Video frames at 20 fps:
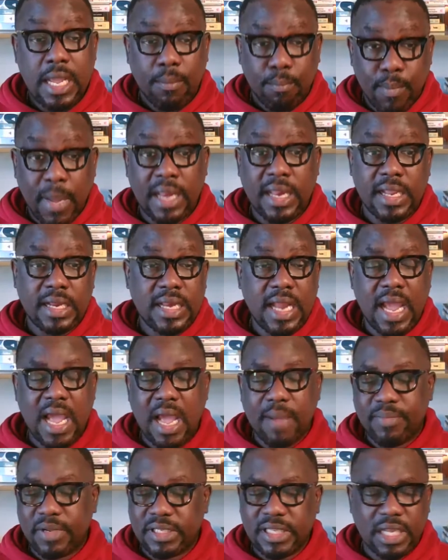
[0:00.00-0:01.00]
Malignant
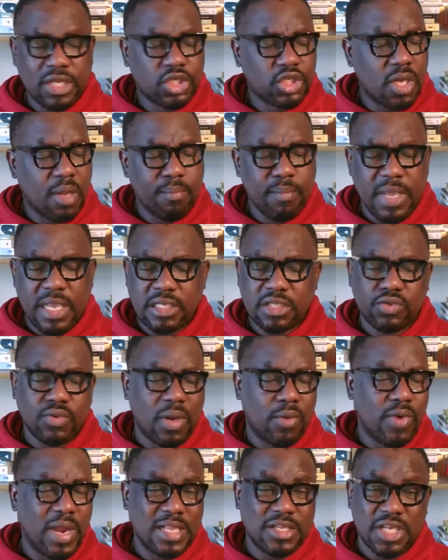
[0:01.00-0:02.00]
hypertension means when
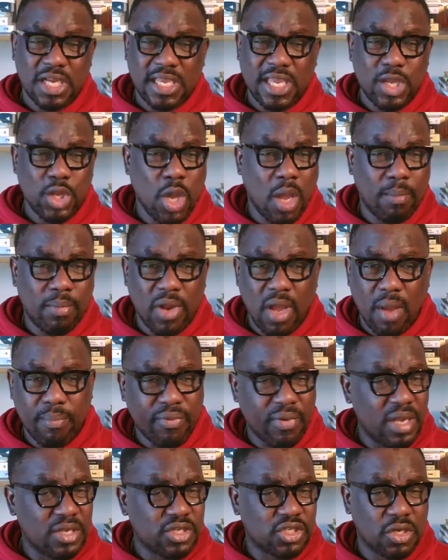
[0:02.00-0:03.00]
we are checking your blood
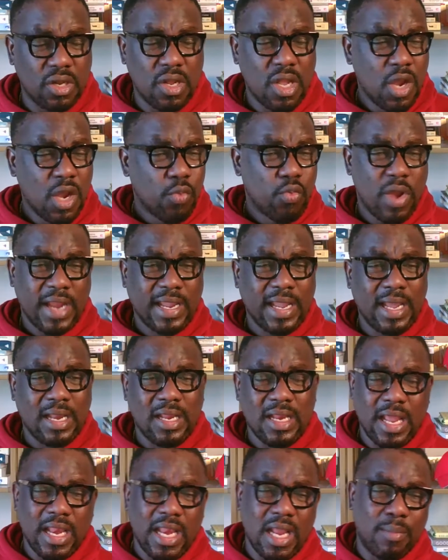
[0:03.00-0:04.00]
pressure, we are
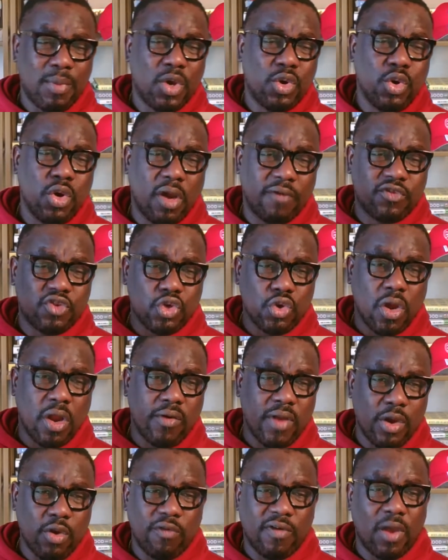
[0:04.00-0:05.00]
getting a neighborhood of
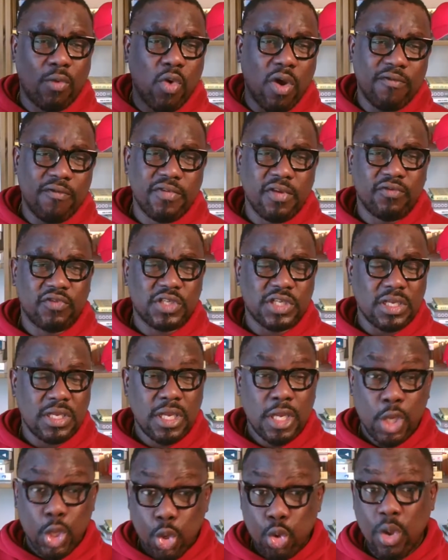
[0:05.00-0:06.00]
200 over 150.
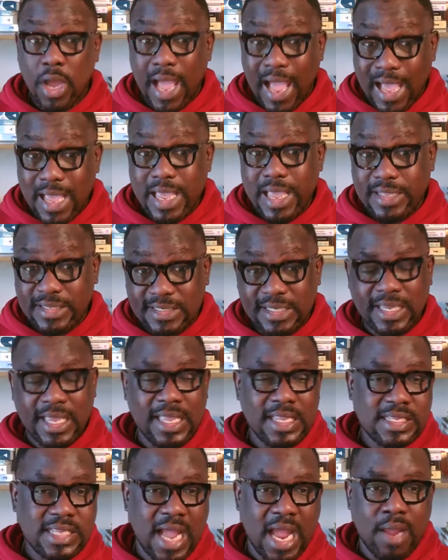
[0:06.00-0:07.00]
You are a
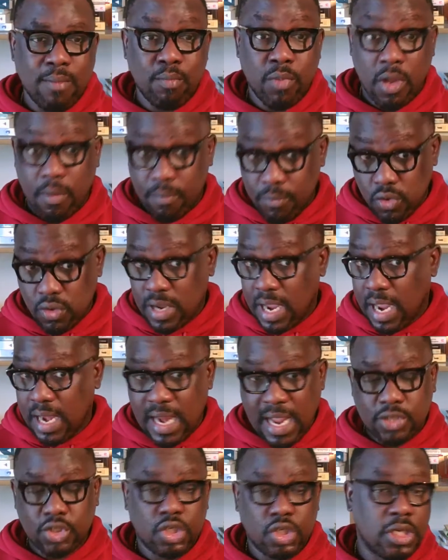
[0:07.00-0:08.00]
ticking time bomb. You can
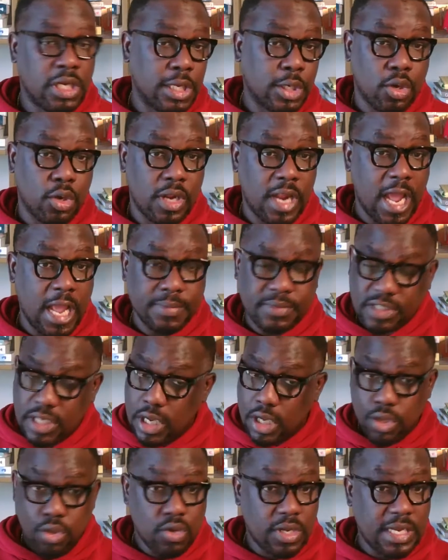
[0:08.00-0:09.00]
actually collapse.
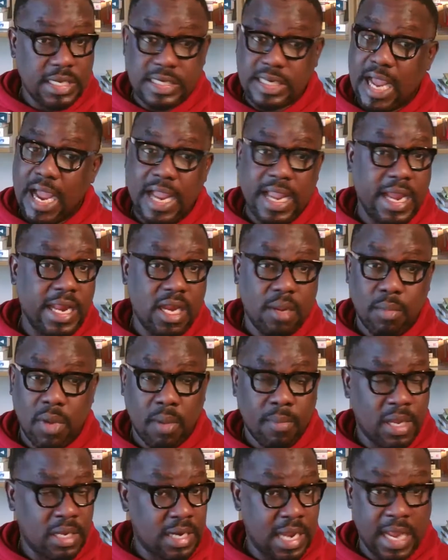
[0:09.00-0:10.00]
You can die any
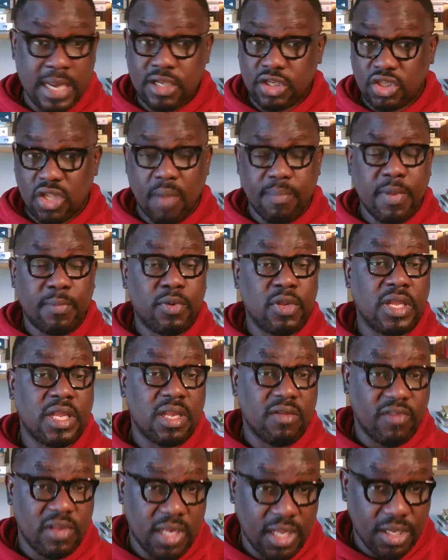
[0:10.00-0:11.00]
moment. And it's not people in
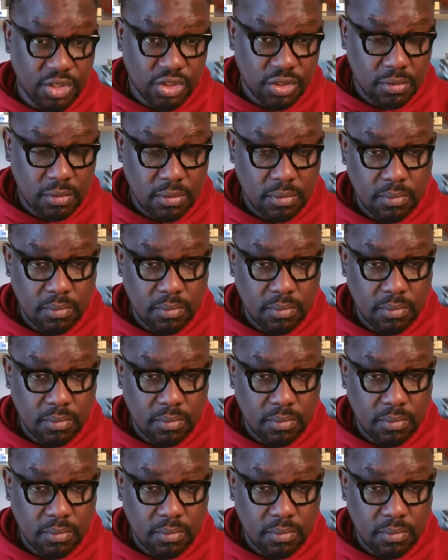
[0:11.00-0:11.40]
the village.